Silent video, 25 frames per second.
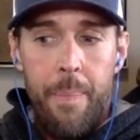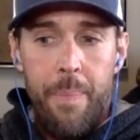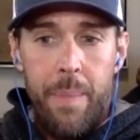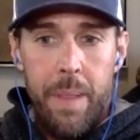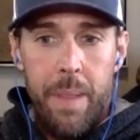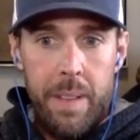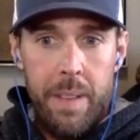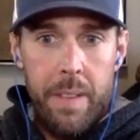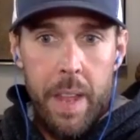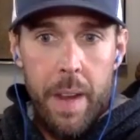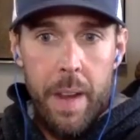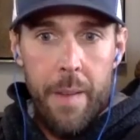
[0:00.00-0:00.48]

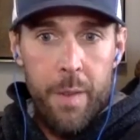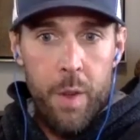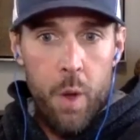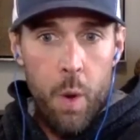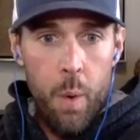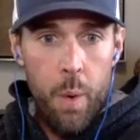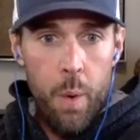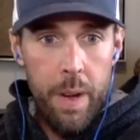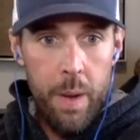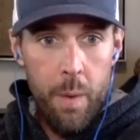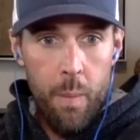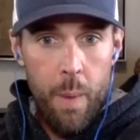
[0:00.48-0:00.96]
instead of
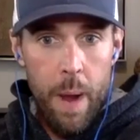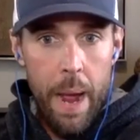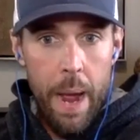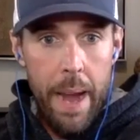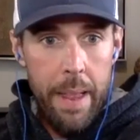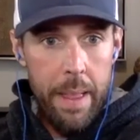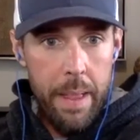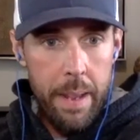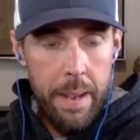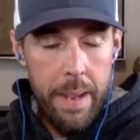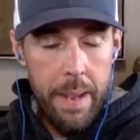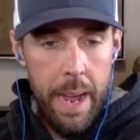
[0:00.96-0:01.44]
going and
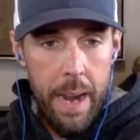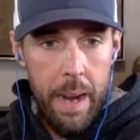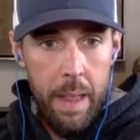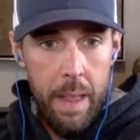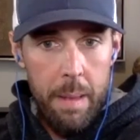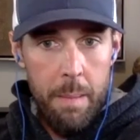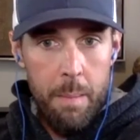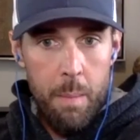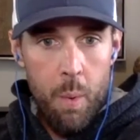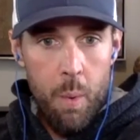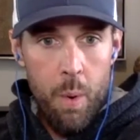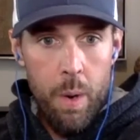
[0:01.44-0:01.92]
writing it down in
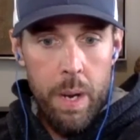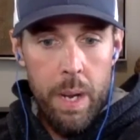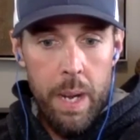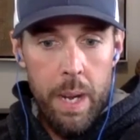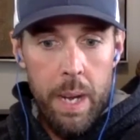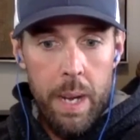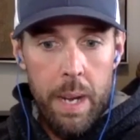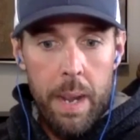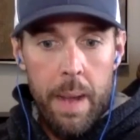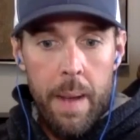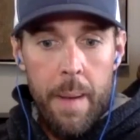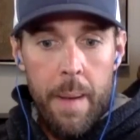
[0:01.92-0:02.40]
the
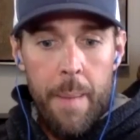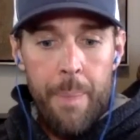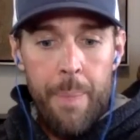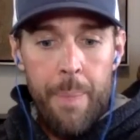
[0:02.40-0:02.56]
morning,